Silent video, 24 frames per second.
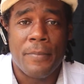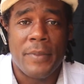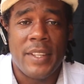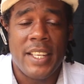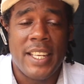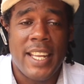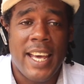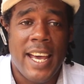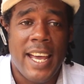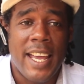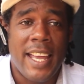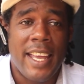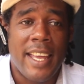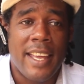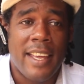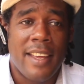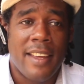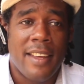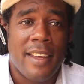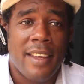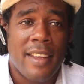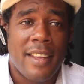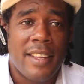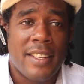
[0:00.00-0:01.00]
did I
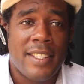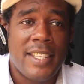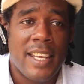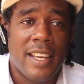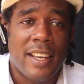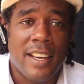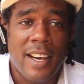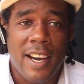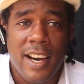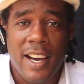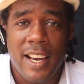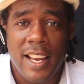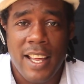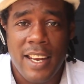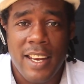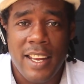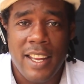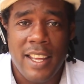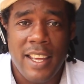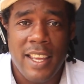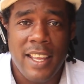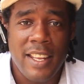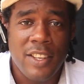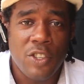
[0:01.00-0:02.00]
take all of
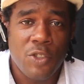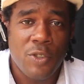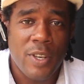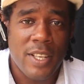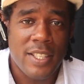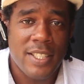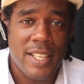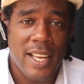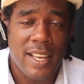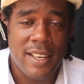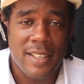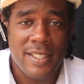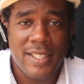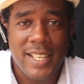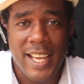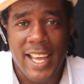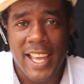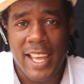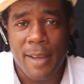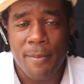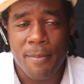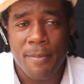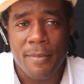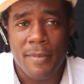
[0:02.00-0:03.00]
the interest and
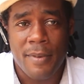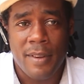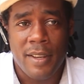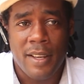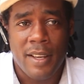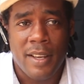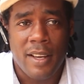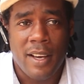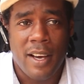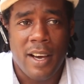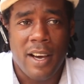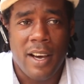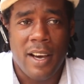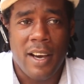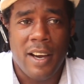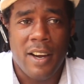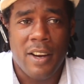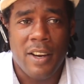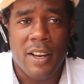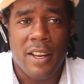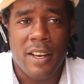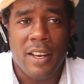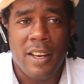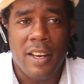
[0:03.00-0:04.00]
time
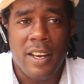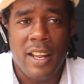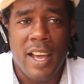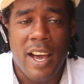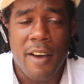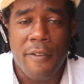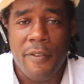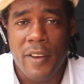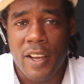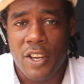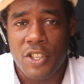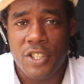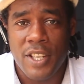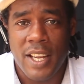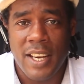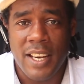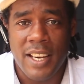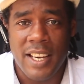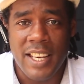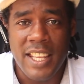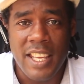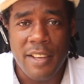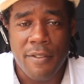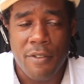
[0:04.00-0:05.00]
or the
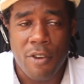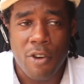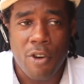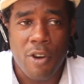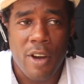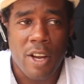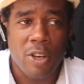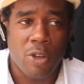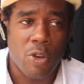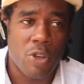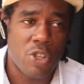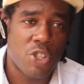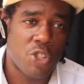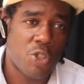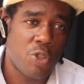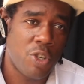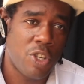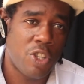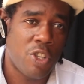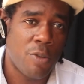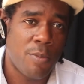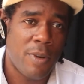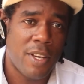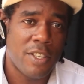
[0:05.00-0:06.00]
affection, leave her and go
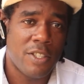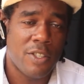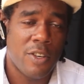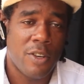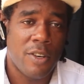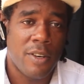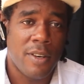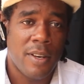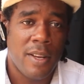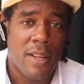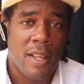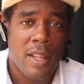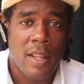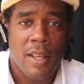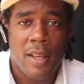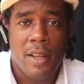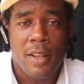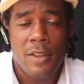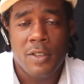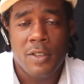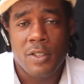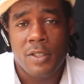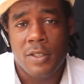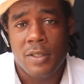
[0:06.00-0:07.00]
straight to my son?
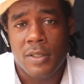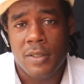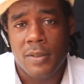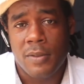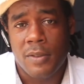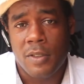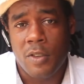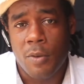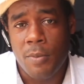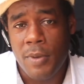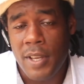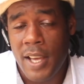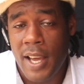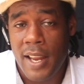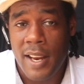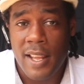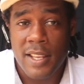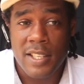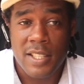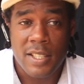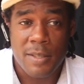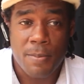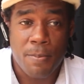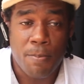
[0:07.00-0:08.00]
To be
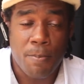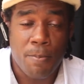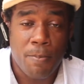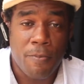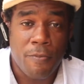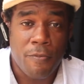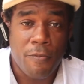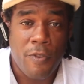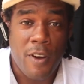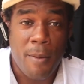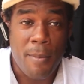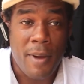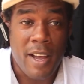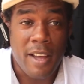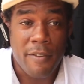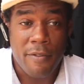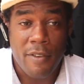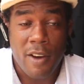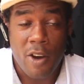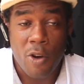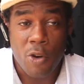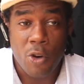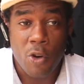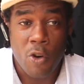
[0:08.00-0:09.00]
honest, from I
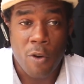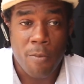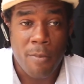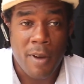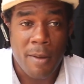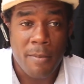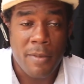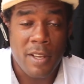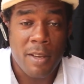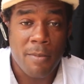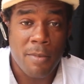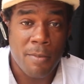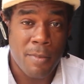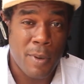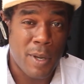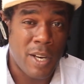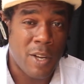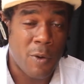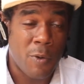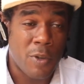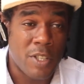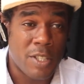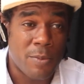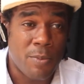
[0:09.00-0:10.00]
found out my baby
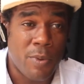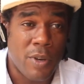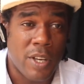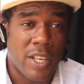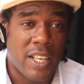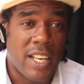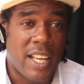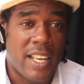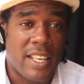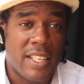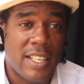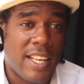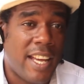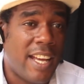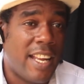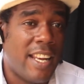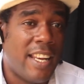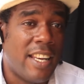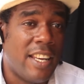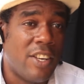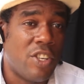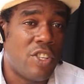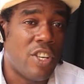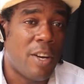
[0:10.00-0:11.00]
mother was pregnant,
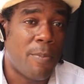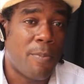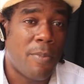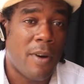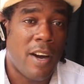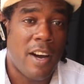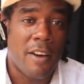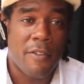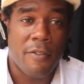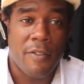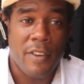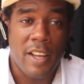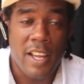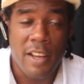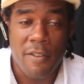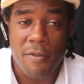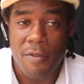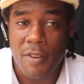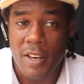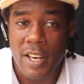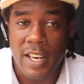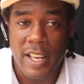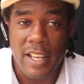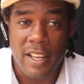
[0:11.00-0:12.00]
I'll drop off
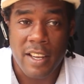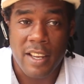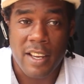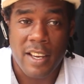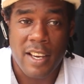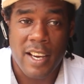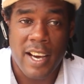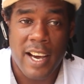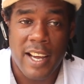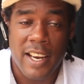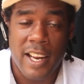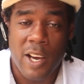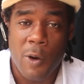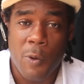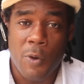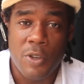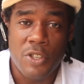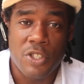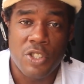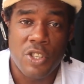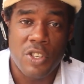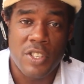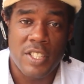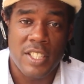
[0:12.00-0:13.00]
every link and I
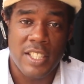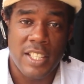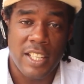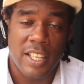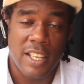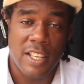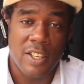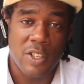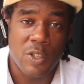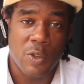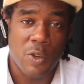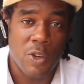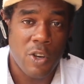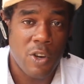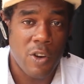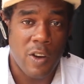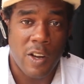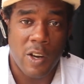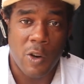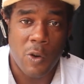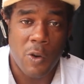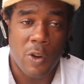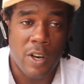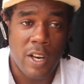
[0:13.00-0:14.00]
was just sticking to
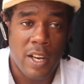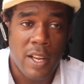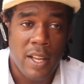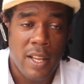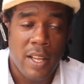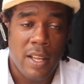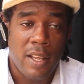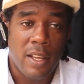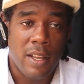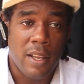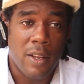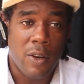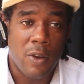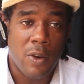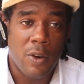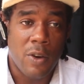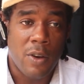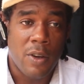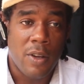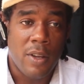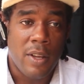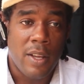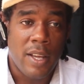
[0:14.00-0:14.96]
her alone. You know,